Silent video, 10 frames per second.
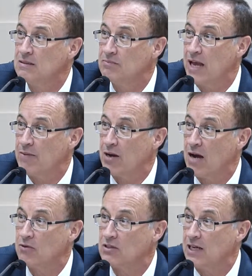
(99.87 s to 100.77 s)
and I
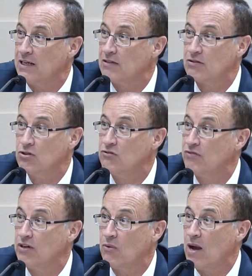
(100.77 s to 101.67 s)
understand 2
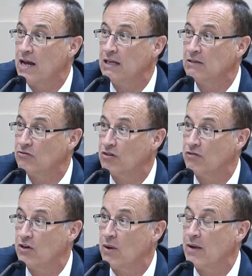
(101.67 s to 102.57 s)
feet away, 3
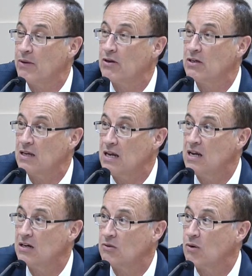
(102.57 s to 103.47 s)
feet away, we couldn't
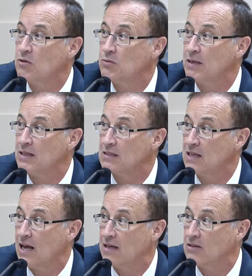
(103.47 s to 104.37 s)
hear what was being
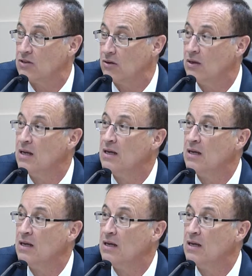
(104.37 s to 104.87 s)
said. So